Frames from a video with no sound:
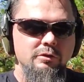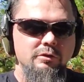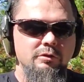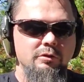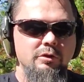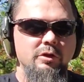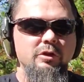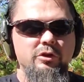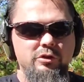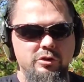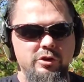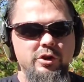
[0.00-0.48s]

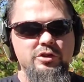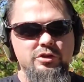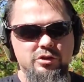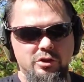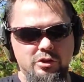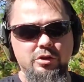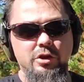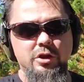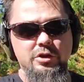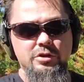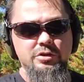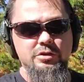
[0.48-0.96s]
Well, the Krusher
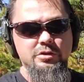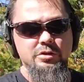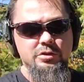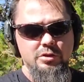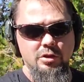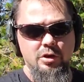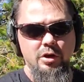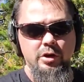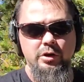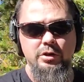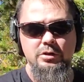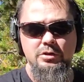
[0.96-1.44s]
crushes the
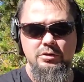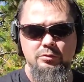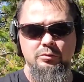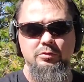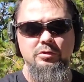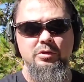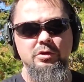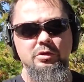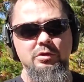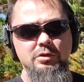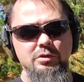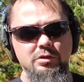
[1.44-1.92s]
targets
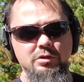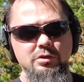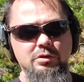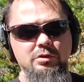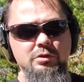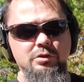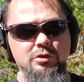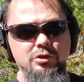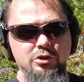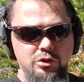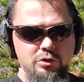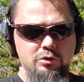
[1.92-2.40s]
when
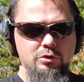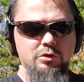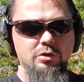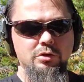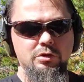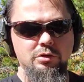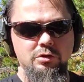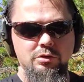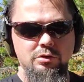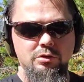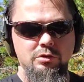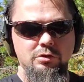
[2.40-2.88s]
the
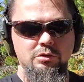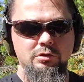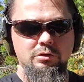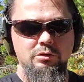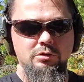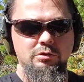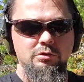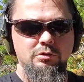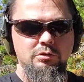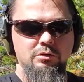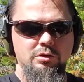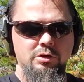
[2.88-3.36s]
shooter
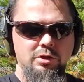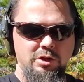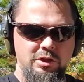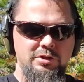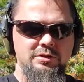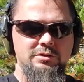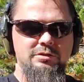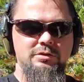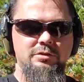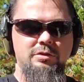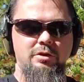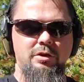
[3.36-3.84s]

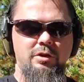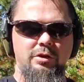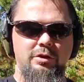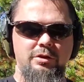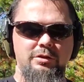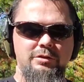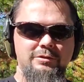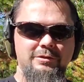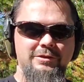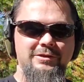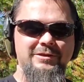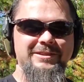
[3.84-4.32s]
hits the
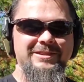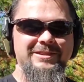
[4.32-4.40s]
targets.